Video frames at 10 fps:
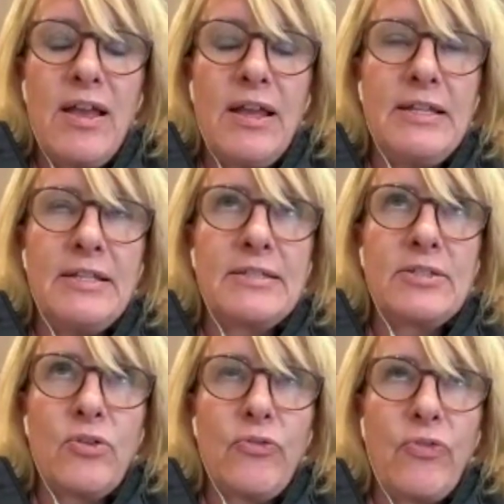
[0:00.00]
it's
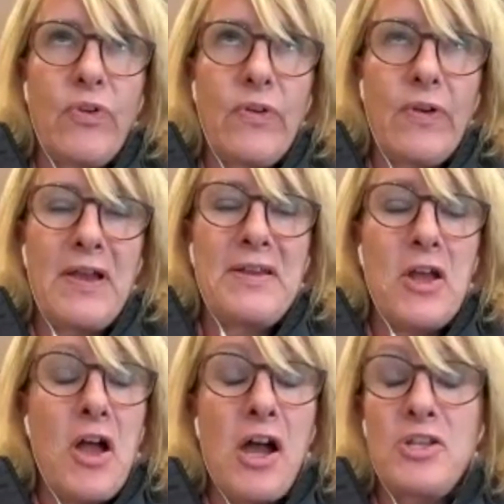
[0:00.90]
sort of
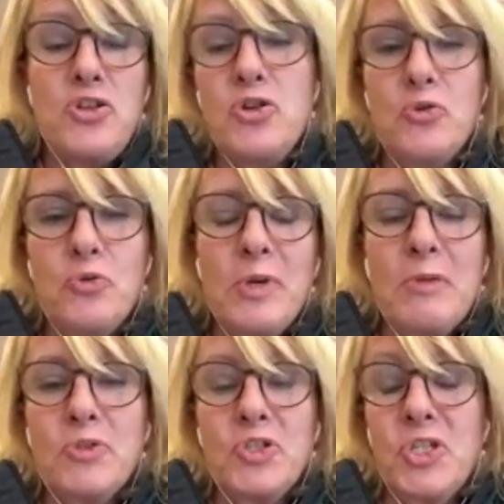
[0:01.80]
I knew
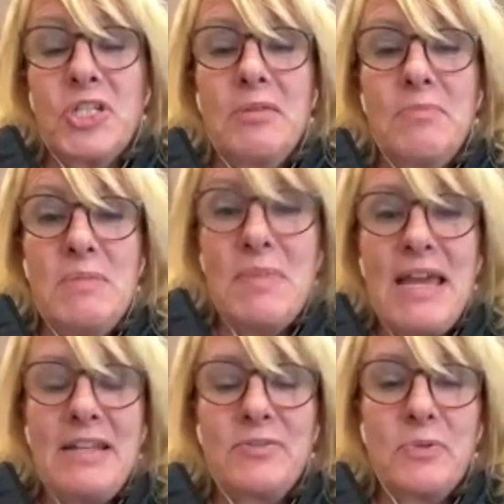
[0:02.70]
it was just going to be
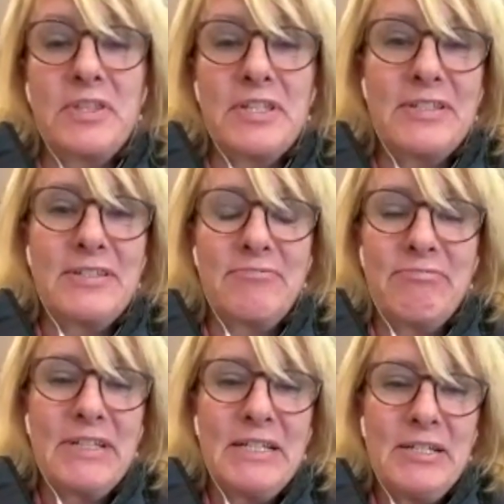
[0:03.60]
met with this
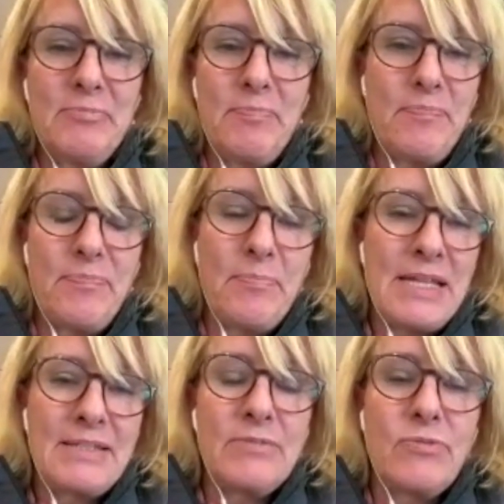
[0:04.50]

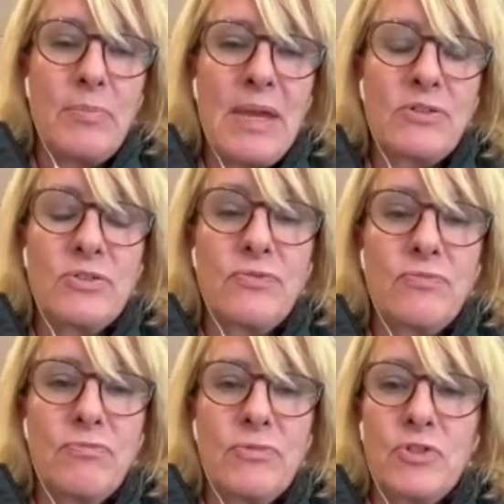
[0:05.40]
massive amount of
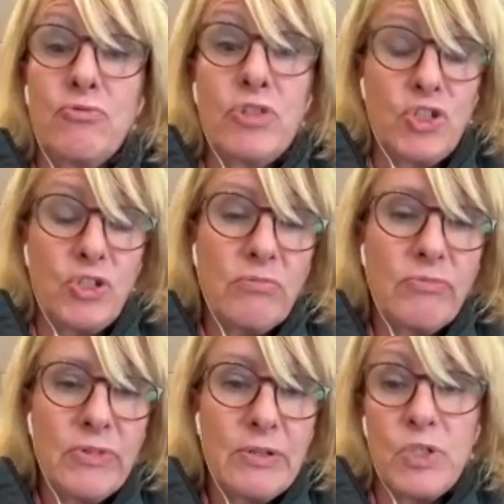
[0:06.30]
derision,
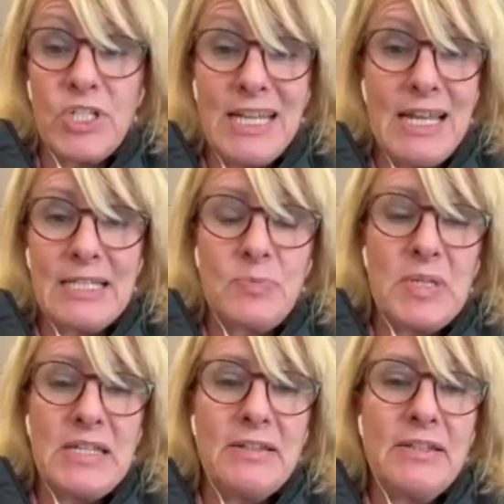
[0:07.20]
which it has
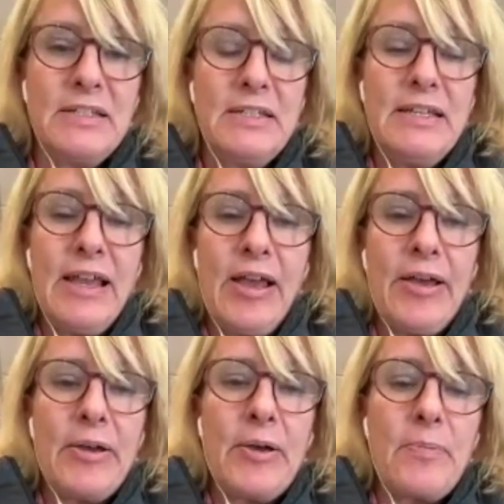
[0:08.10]
been,
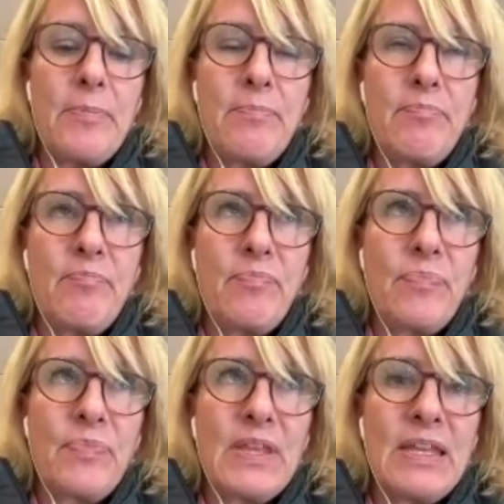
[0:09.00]
and
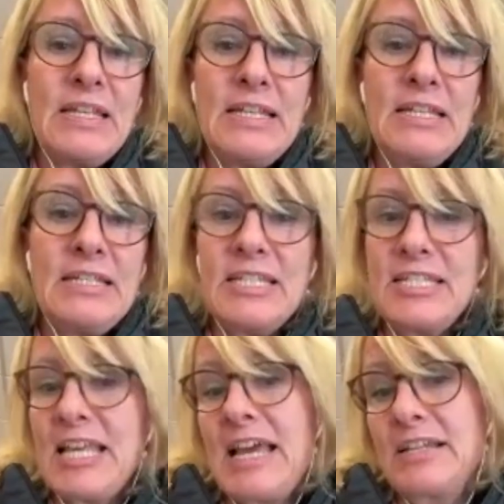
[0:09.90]

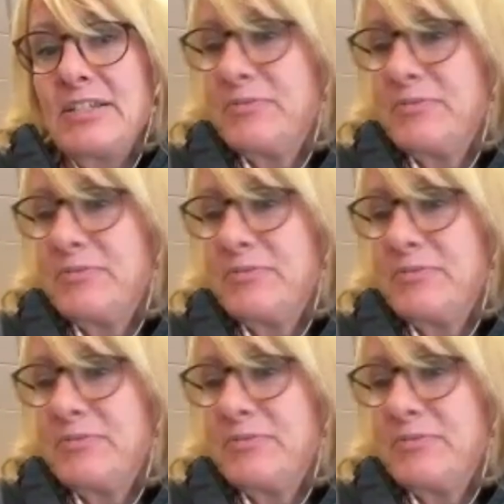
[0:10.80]
it's sad.